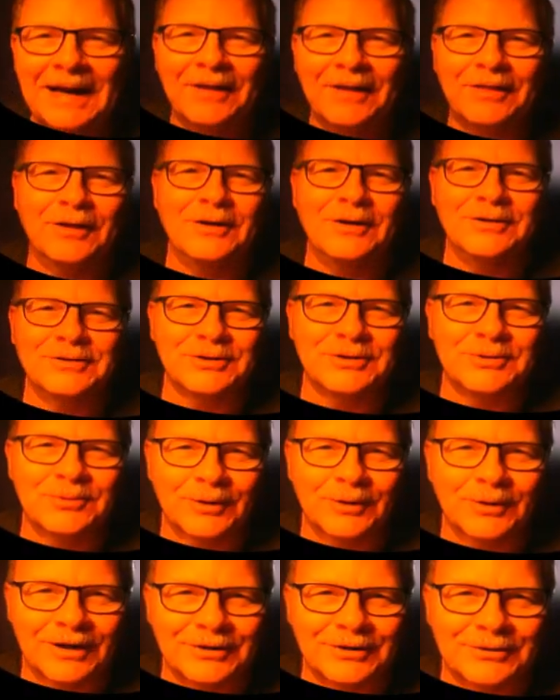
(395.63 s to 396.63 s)
I thought
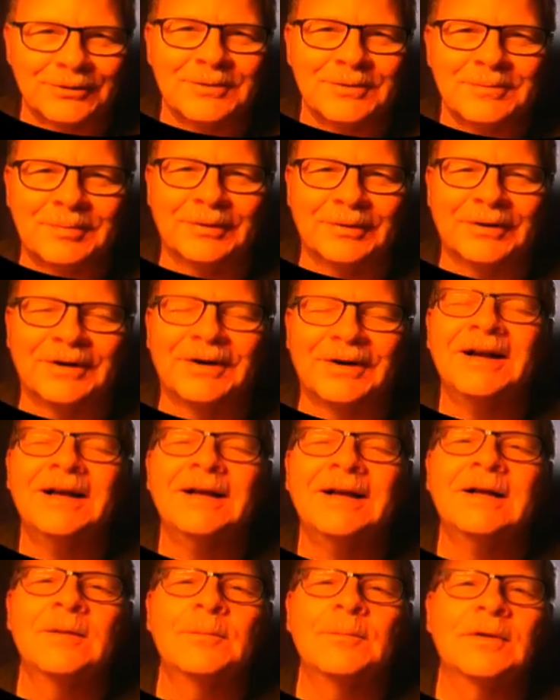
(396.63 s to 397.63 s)
you were a trooper.
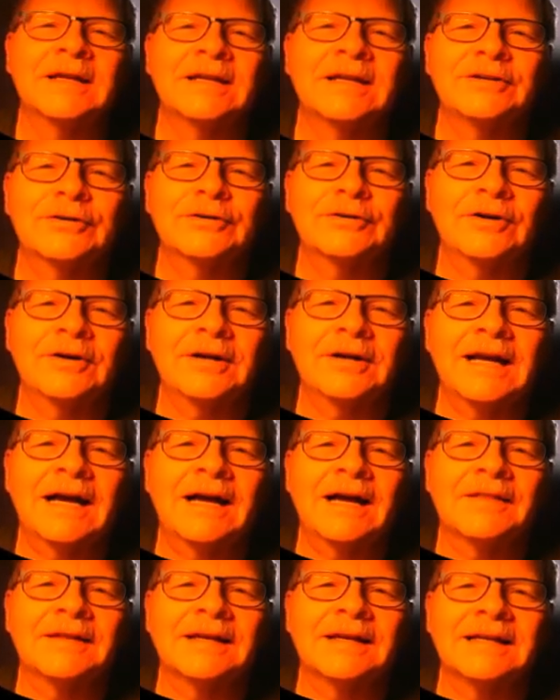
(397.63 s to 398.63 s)
But it turned
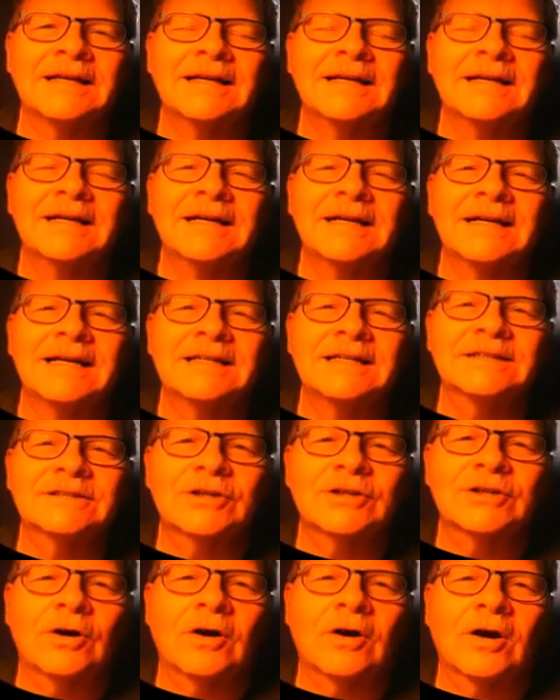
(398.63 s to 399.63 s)
out that
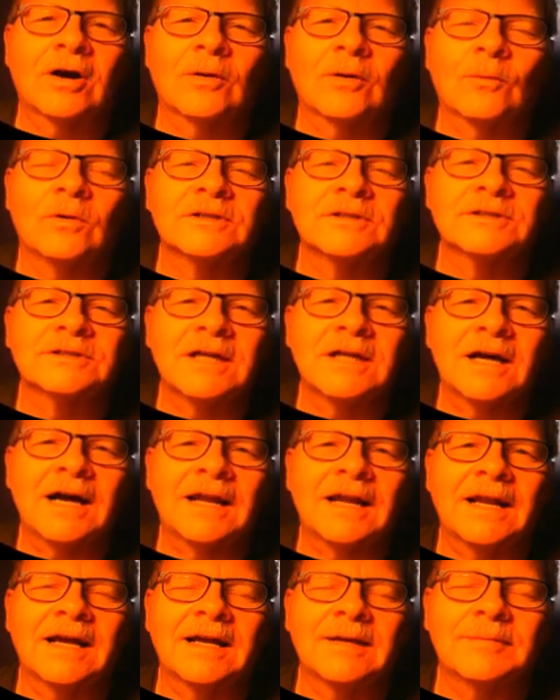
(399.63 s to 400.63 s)
his car was
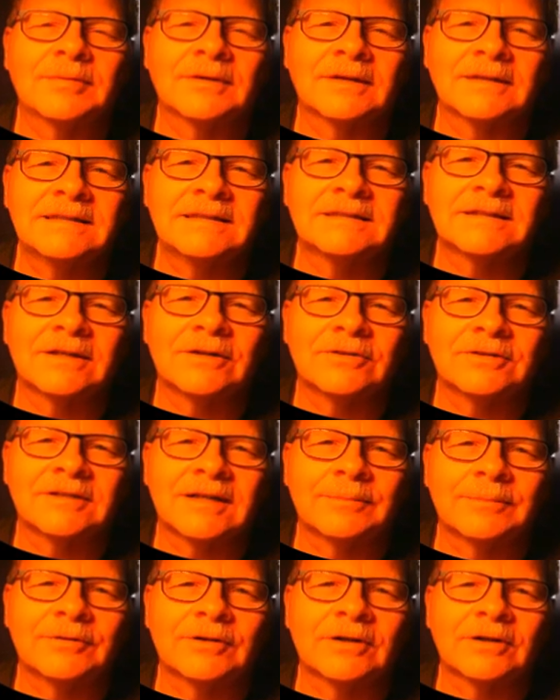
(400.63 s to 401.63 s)
not a police
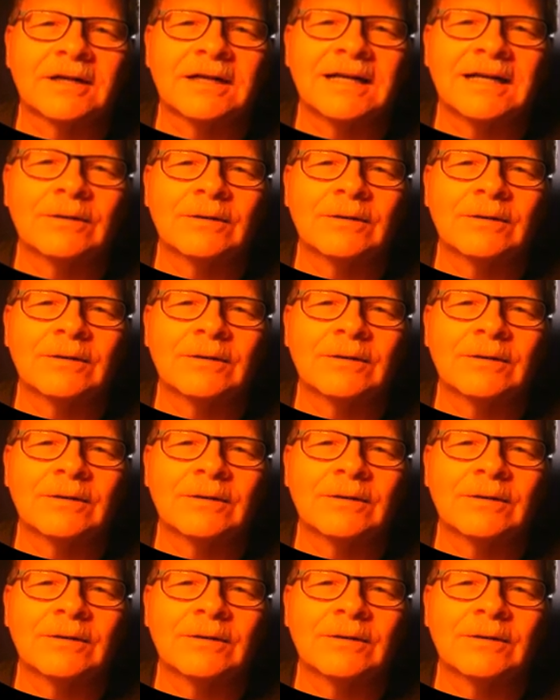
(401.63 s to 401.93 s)
interceptor.